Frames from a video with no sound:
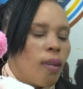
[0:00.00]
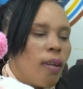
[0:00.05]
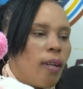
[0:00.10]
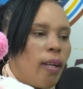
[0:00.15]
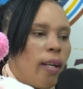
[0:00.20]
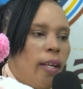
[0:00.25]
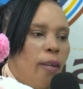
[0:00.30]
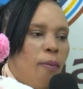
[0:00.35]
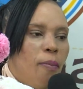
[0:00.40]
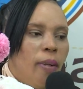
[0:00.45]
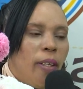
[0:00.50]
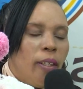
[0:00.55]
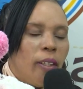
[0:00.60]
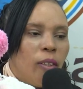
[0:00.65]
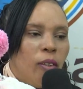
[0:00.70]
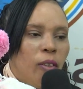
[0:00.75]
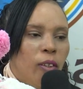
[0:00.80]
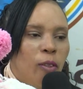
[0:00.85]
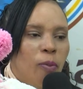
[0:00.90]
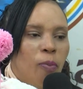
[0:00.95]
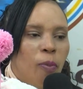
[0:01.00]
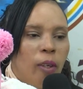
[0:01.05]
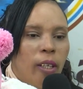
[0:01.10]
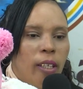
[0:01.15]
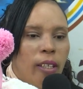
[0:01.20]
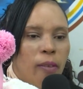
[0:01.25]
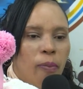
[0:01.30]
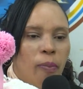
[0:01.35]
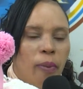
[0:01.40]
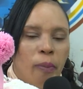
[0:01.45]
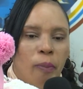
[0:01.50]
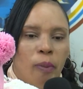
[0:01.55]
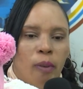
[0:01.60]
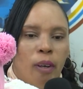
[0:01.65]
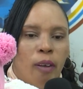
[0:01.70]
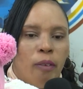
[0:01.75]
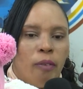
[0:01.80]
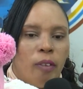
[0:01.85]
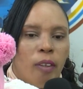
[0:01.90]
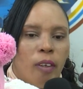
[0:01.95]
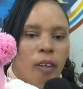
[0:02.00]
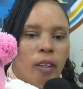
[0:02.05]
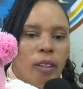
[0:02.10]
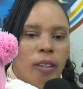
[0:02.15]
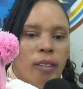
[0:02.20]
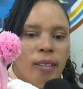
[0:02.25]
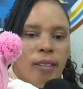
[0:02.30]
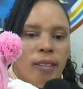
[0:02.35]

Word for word: Amen. Good morning, people of God.